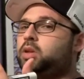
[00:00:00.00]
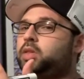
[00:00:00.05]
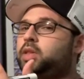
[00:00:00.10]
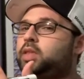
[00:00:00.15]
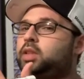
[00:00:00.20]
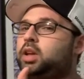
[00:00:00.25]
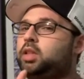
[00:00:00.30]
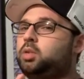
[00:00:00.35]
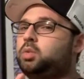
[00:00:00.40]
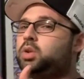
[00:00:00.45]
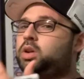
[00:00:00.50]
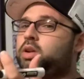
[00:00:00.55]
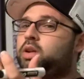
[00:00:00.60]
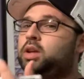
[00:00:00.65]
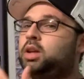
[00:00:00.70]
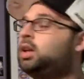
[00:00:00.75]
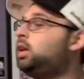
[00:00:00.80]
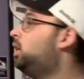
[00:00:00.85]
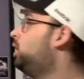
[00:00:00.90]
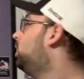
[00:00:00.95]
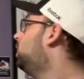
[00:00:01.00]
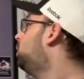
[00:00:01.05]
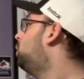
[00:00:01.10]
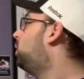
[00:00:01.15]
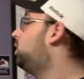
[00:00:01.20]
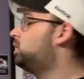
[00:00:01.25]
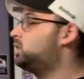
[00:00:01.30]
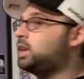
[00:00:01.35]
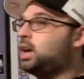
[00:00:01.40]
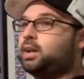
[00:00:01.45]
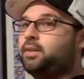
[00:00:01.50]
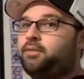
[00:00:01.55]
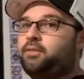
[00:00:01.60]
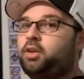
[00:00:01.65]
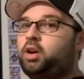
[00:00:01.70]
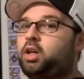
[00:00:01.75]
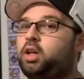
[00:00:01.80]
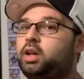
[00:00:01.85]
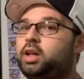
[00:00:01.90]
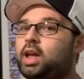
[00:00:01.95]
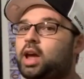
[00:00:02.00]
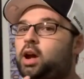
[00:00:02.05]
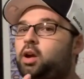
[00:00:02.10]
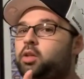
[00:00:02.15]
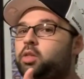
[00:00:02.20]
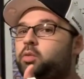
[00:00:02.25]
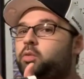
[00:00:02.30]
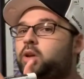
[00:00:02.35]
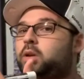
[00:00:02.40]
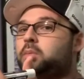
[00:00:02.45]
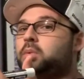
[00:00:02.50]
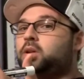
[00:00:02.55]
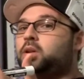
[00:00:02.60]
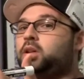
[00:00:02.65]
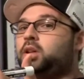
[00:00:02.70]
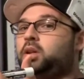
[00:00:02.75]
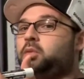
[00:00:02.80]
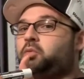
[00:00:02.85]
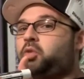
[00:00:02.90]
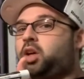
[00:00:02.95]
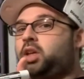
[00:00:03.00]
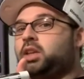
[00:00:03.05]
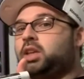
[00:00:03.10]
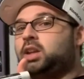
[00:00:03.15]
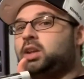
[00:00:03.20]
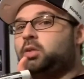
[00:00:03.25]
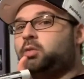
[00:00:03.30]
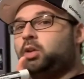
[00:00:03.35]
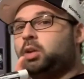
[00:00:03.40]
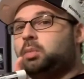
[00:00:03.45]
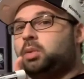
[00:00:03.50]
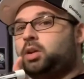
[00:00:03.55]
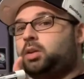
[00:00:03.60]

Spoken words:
than the other one. One's kind of falling out of the rebuild, into the rebuild.